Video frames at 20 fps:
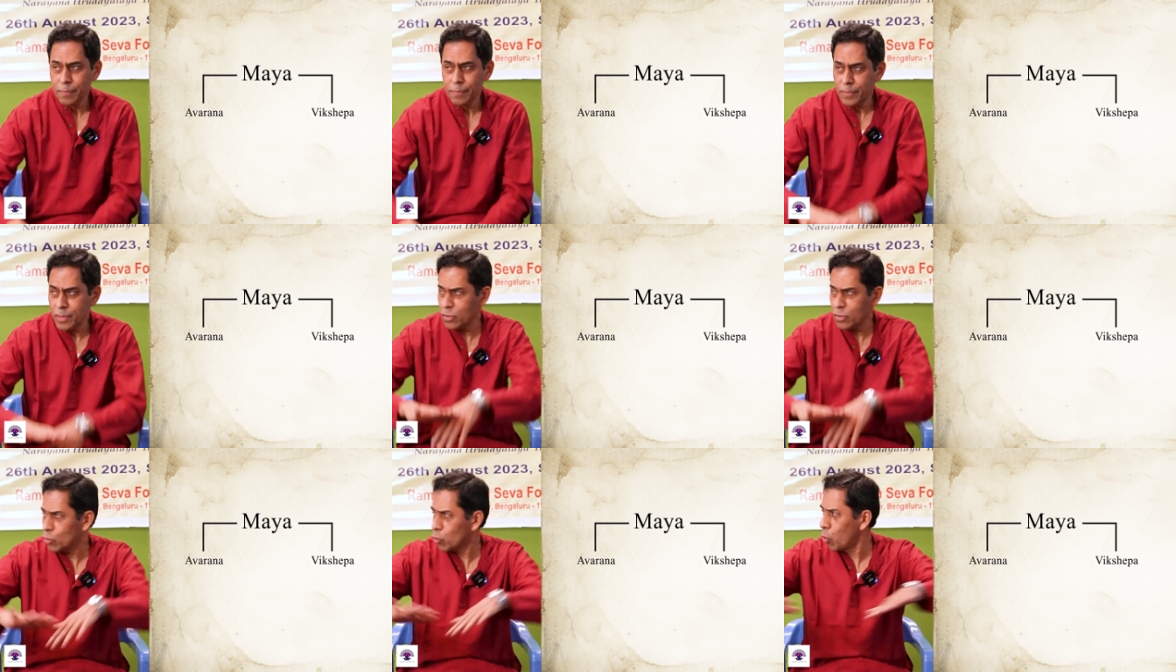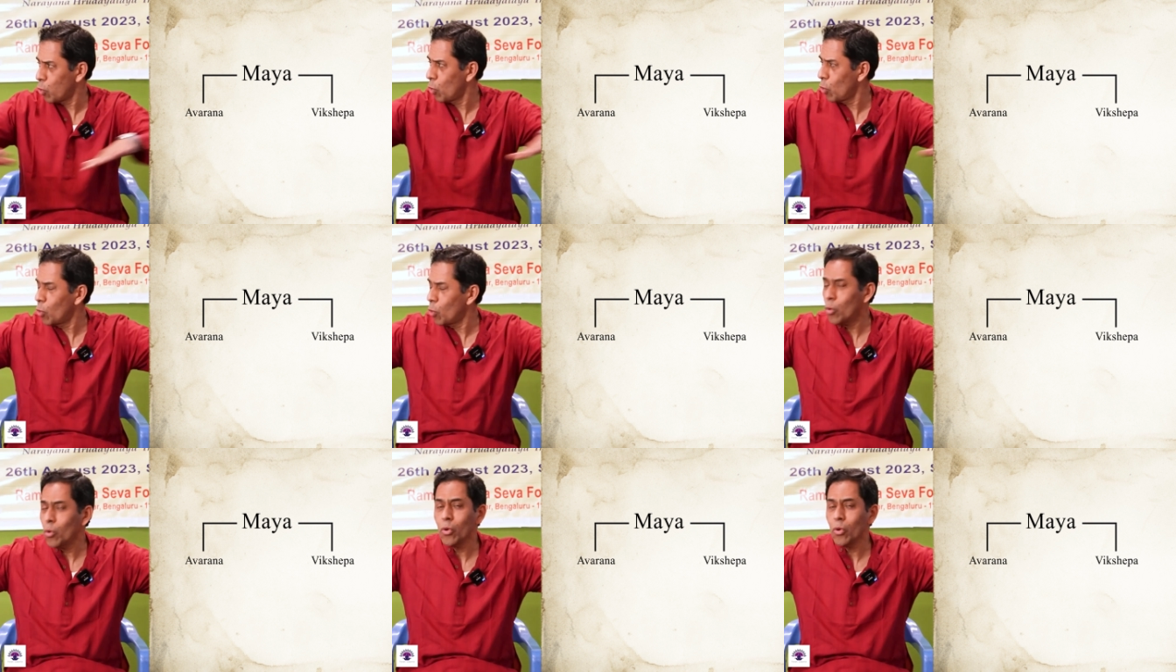this
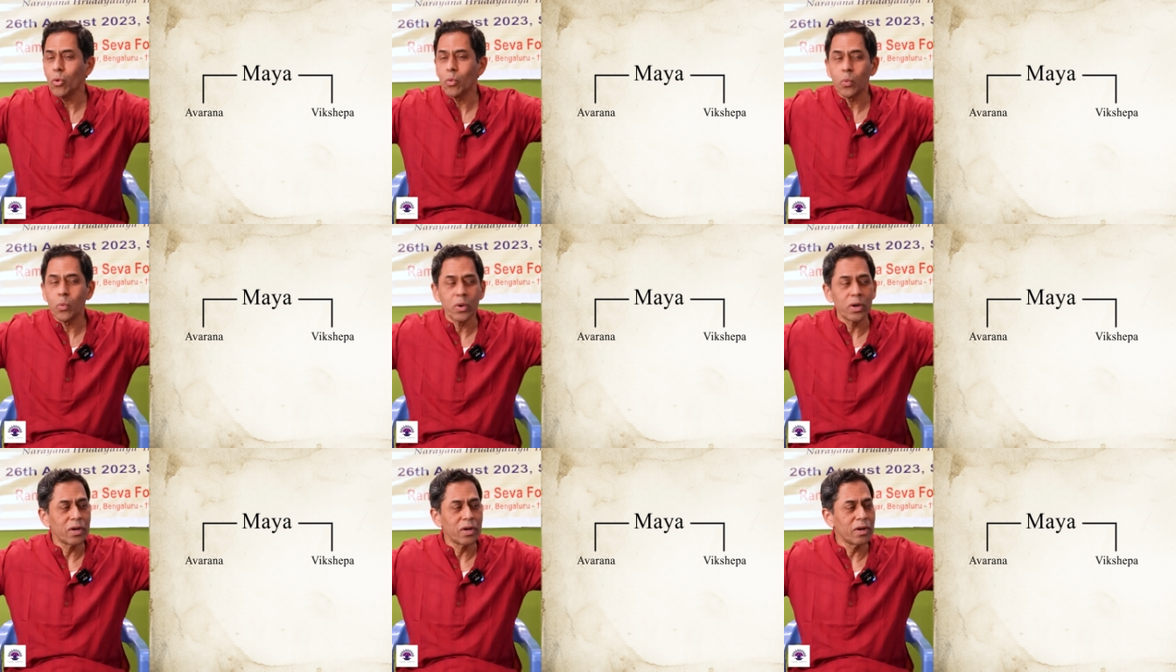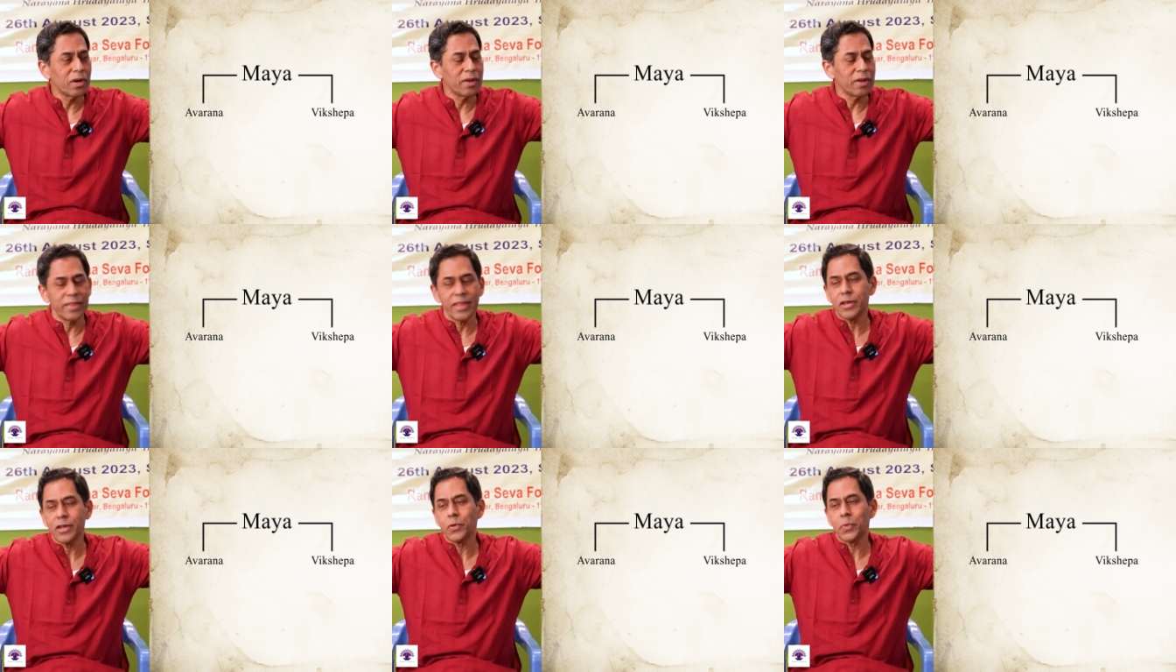whole
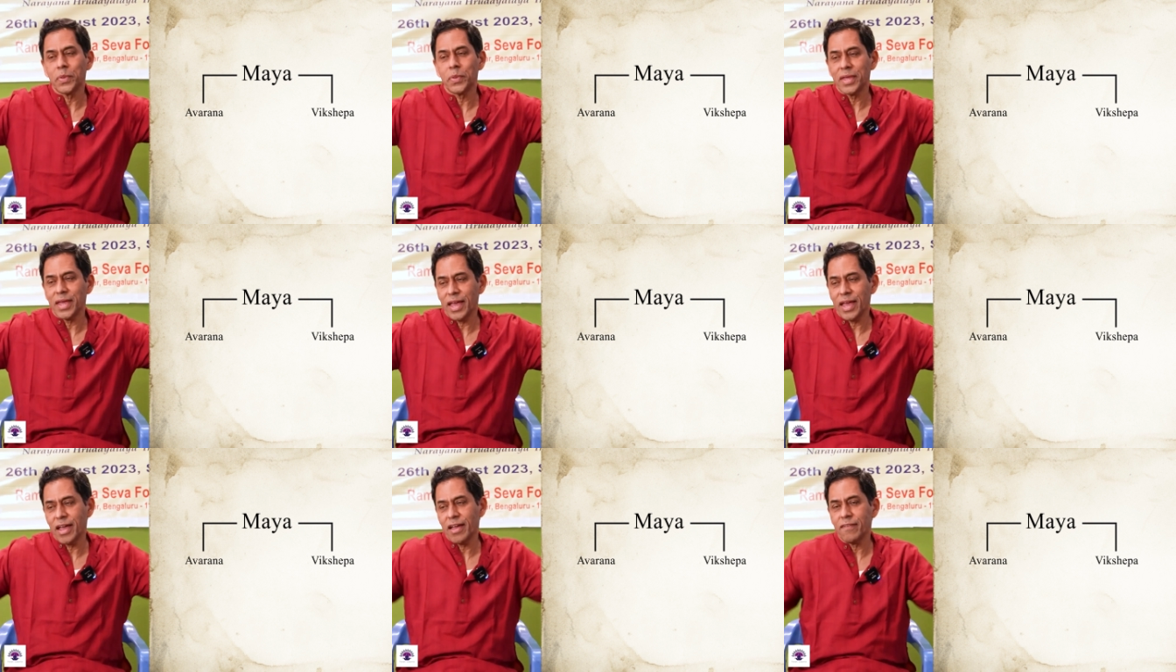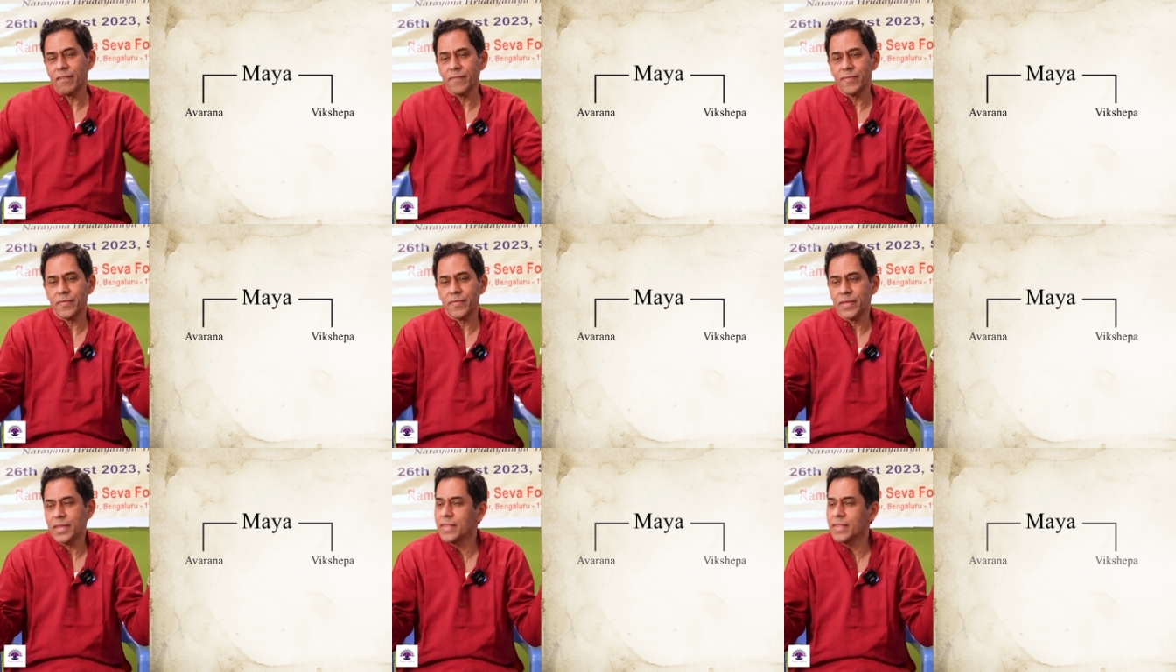world that we have
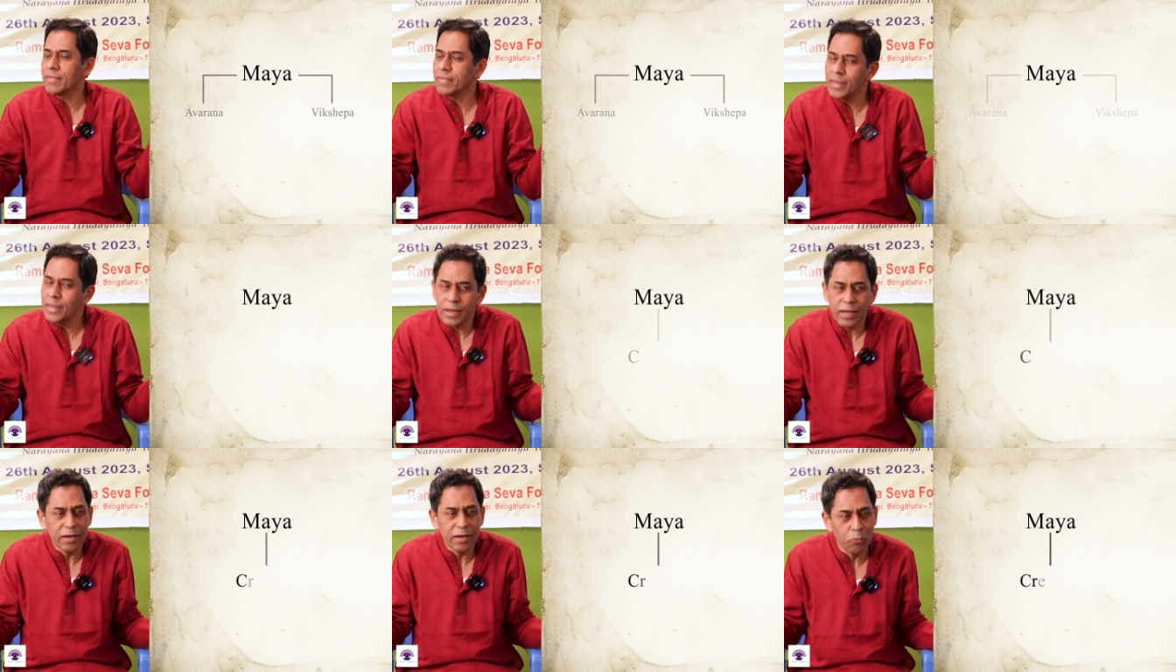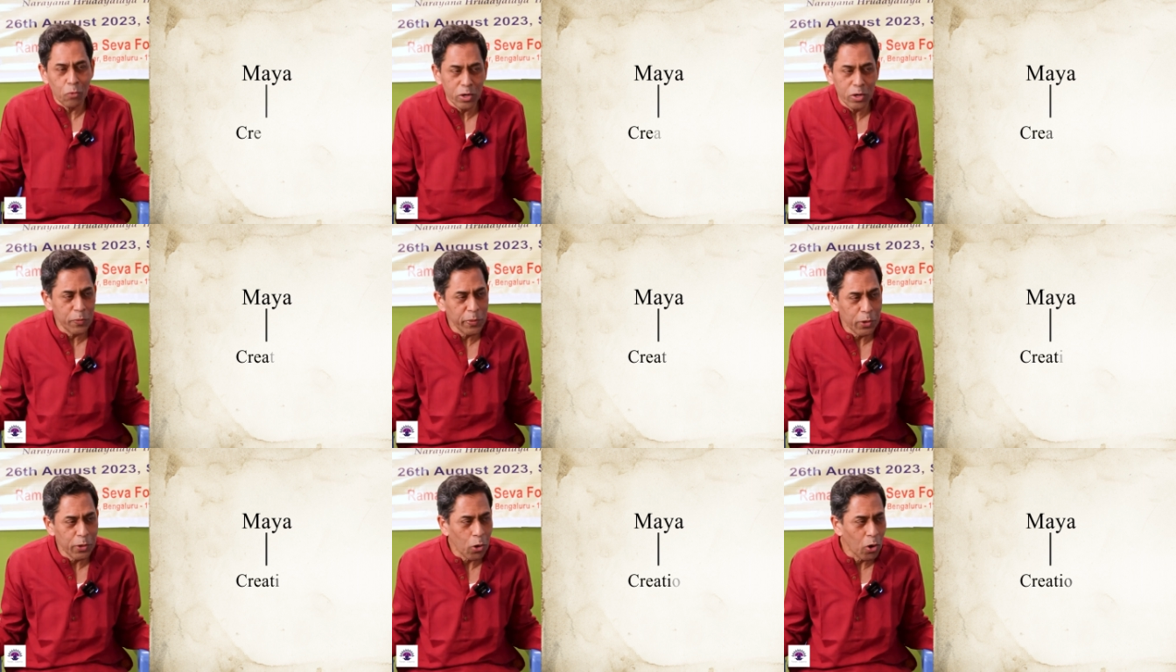is
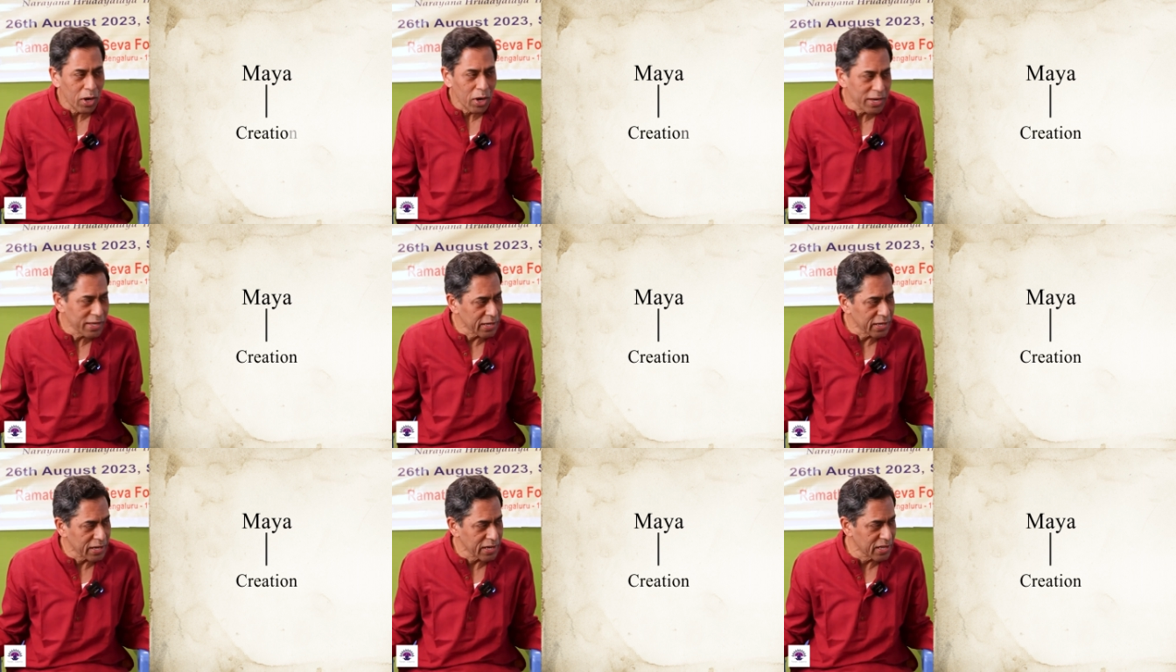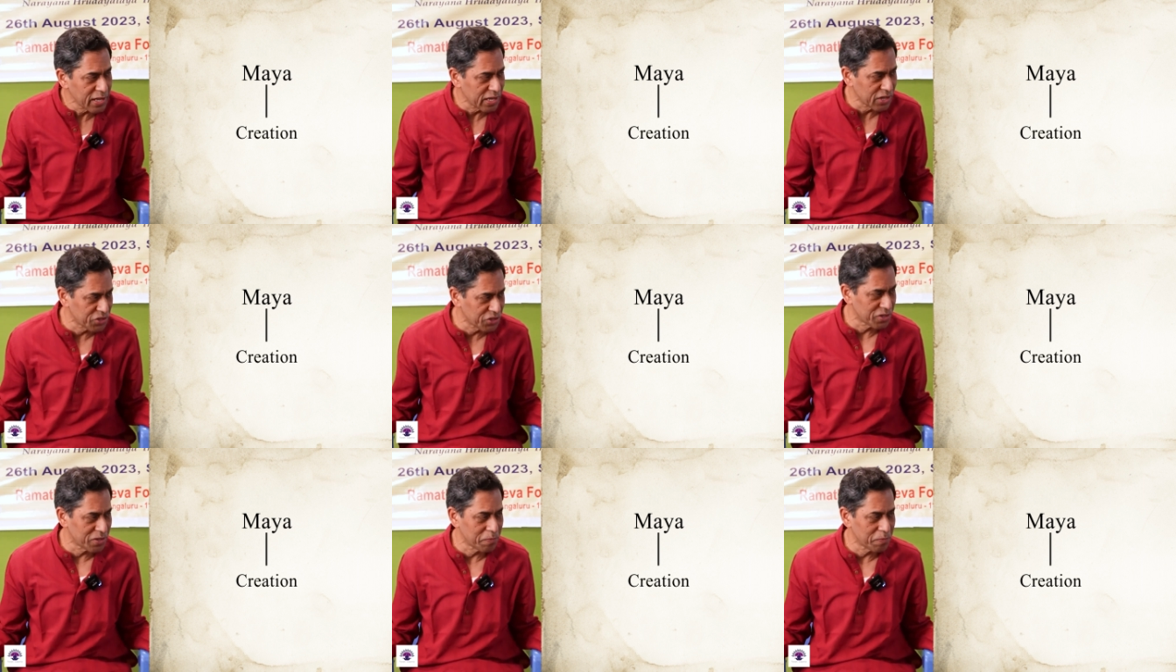what we call
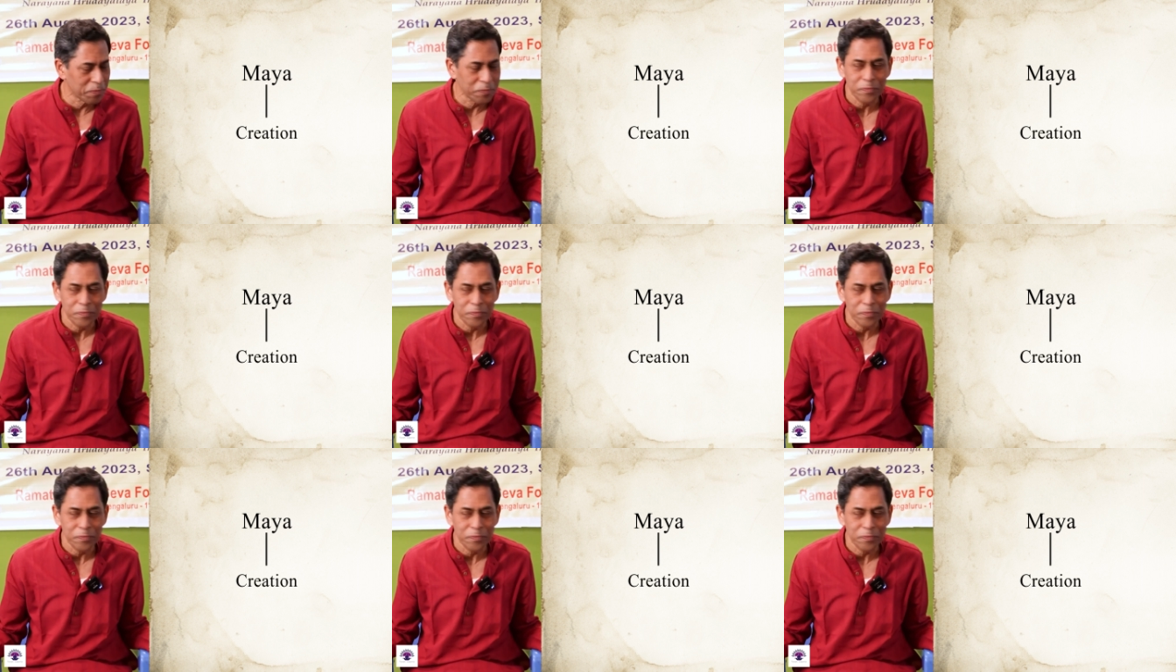creation.